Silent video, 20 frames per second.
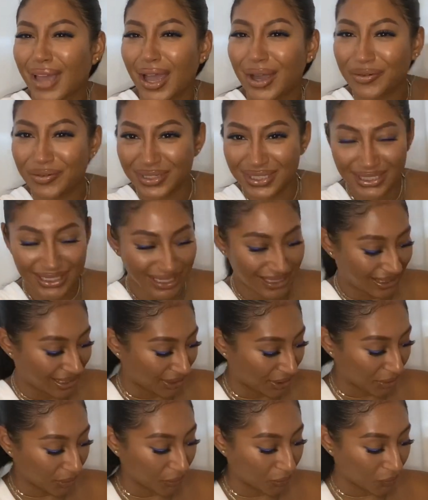I would say,
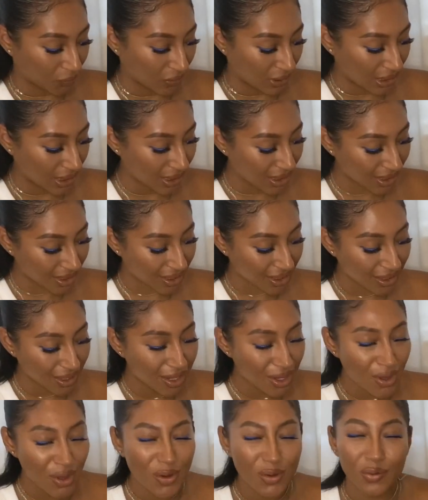like a week,
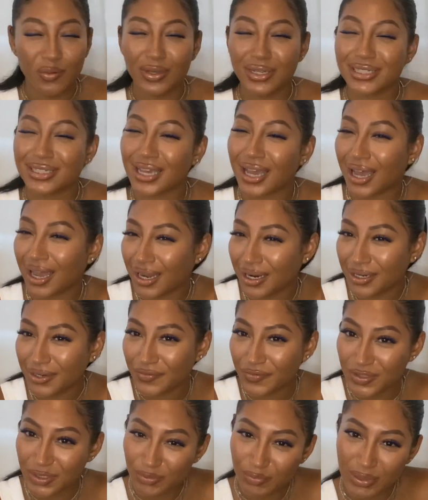which kind
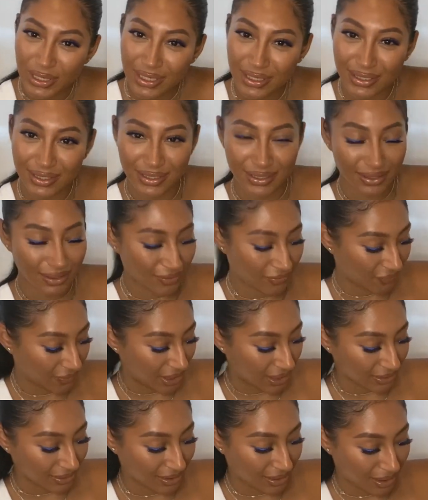of speaks to the
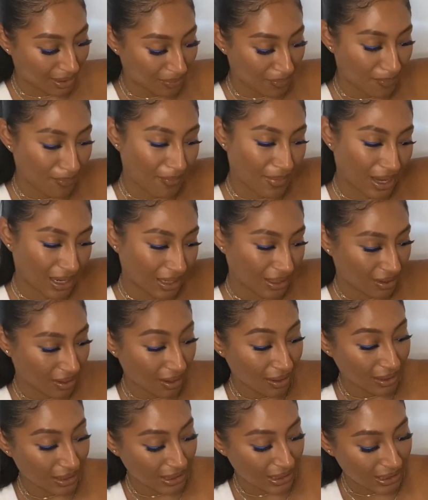fact that I might
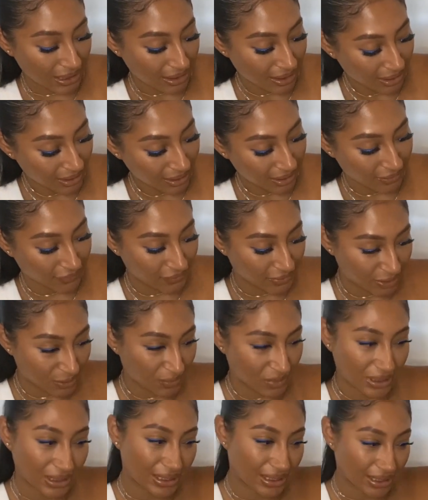not need it if it's
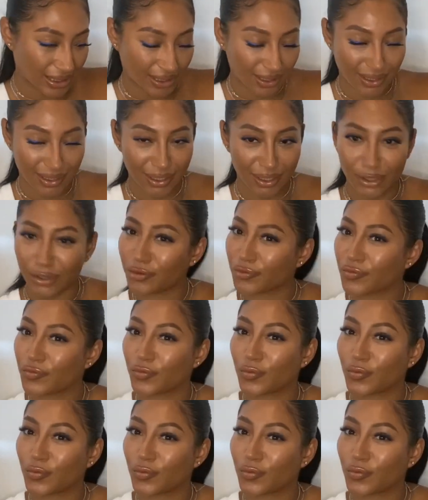been sitting here